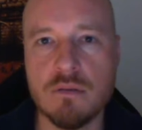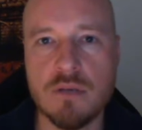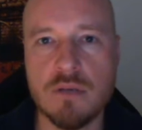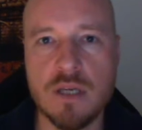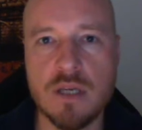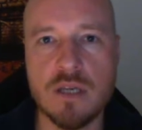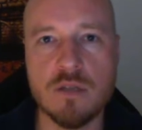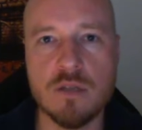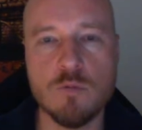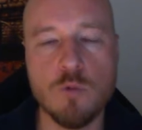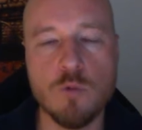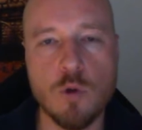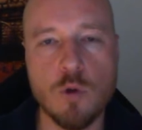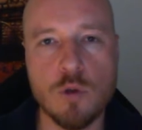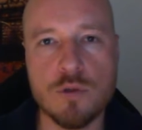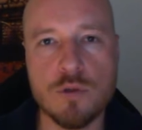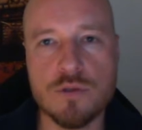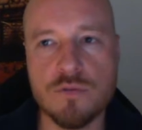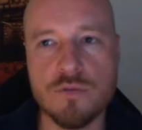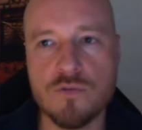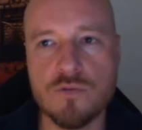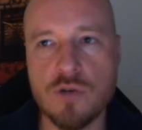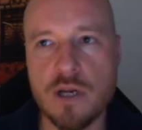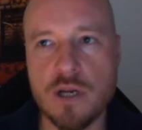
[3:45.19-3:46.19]
in Warlords
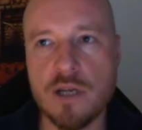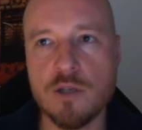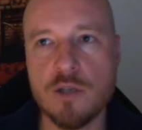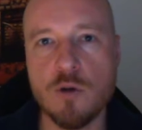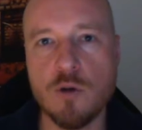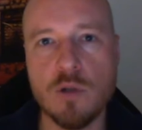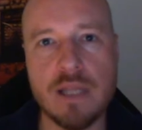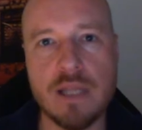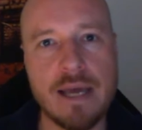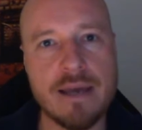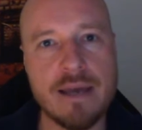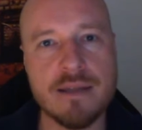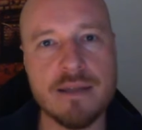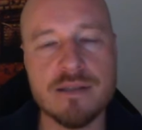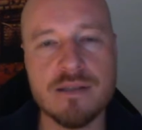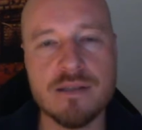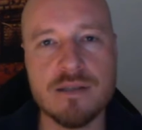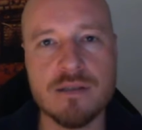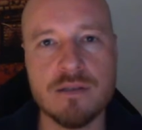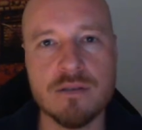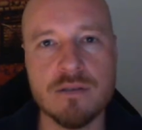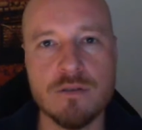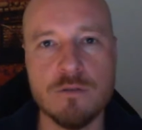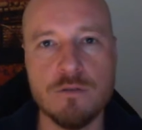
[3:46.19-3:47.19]
of Draenor
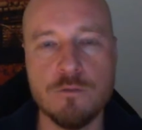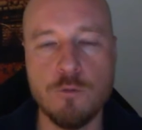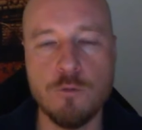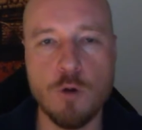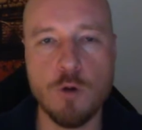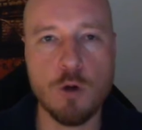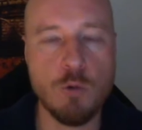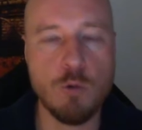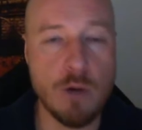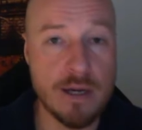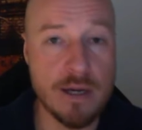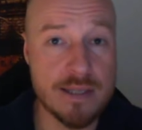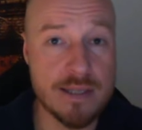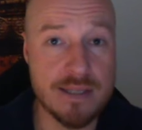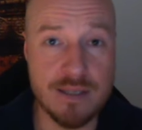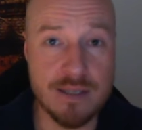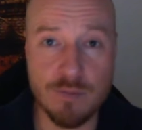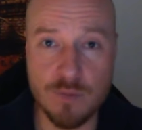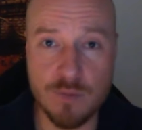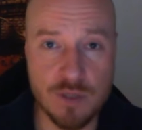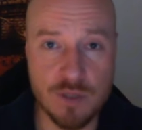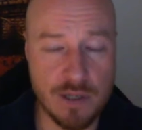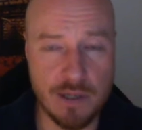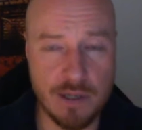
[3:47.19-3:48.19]
lands for quite
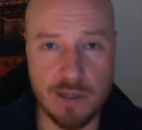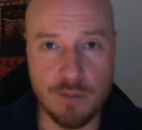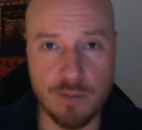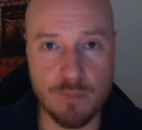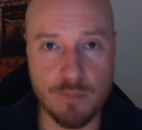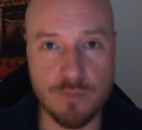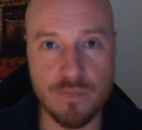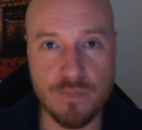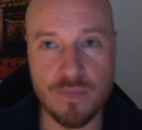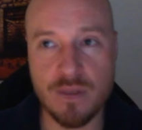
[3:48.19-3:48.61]
some time.